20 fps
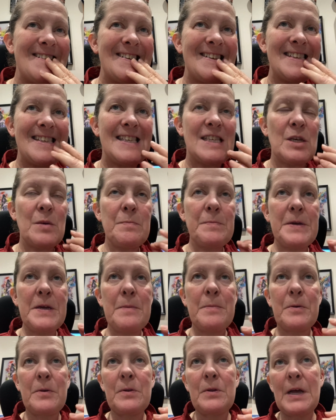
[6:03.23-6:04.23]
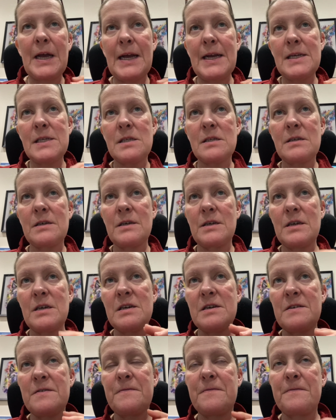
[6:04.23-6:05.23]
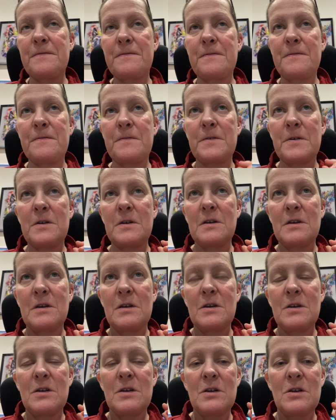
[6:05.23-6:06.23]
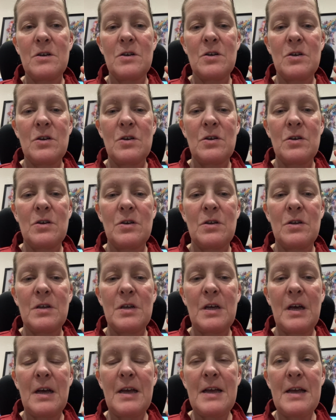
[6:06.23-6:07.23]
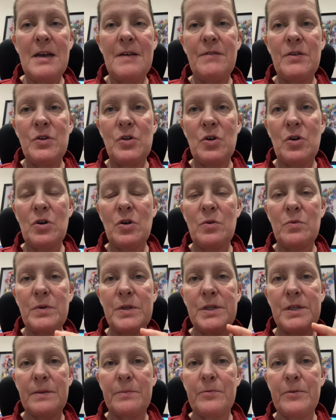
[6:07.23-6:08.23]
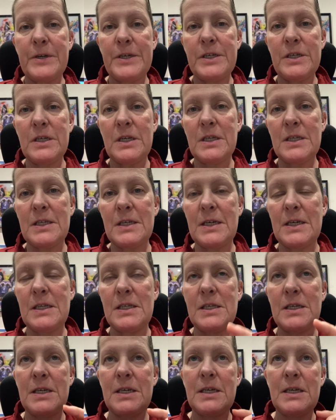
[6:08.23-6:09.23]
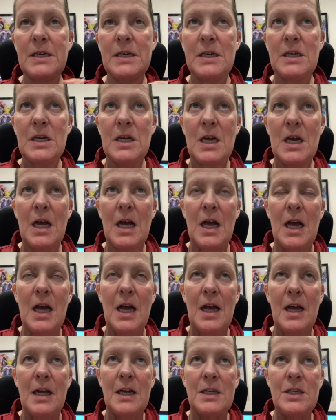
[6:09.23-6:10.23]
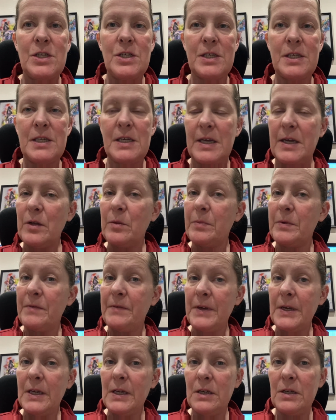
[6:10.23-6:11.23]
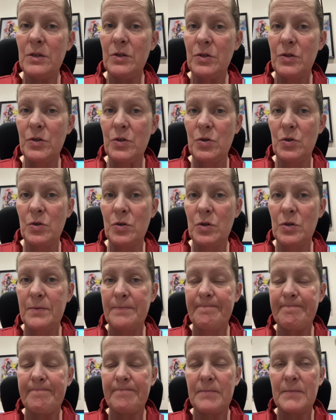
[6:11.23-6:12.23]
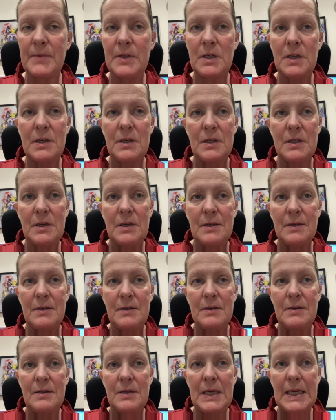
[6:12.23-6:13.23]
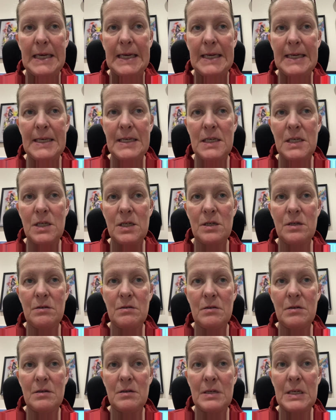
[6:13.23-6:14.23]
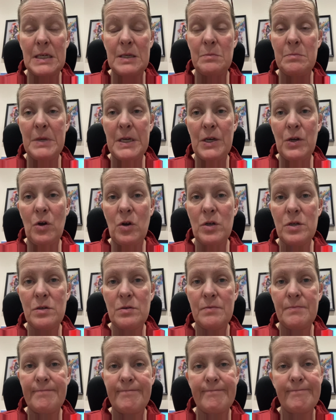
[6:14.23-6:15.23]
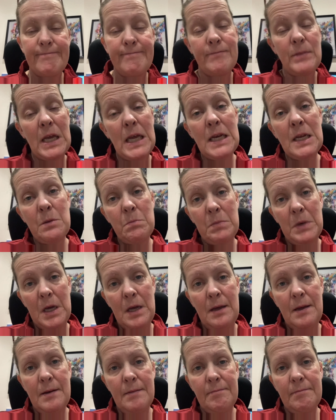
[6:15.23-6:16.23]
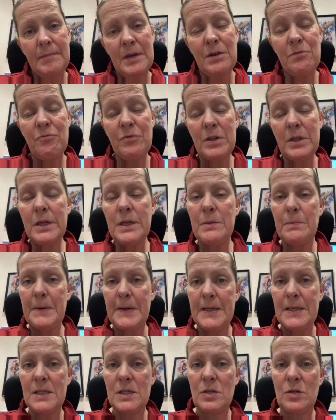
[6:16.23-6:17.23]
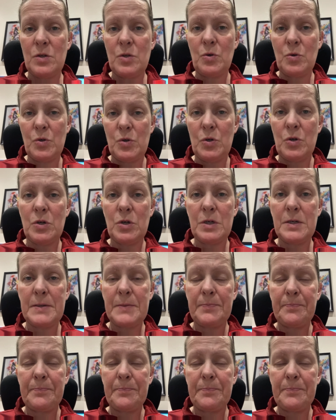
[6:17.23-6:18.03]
Some people ask if I have a dog with separation anxiety, does it help if I get another dog? And it may not, and it may. It really depends on your dog.